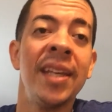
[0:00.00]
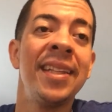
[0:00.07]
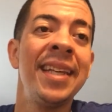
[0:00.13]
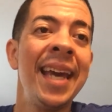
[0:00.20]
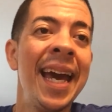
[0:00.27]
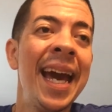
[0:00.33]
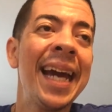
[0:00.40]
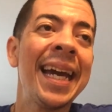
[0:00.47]

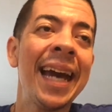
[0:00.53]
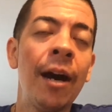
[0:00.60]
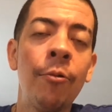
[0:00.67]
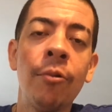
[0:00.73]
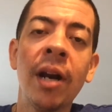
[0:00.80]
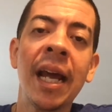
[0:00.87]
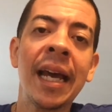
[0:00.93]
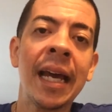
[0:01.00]
Yeah, I got
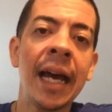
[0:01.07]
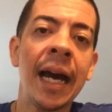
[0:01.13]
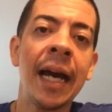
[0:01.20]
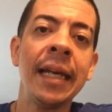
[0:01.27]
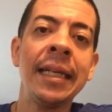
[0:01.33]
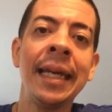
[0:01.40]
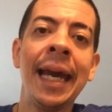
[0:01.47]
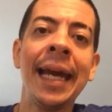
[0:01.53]
what I
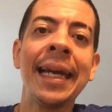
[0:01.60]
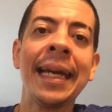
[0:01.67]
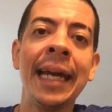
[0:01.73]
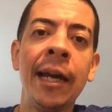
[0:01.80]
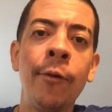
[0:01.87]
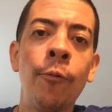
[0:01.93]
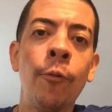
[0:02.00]
got. Yeah, I can't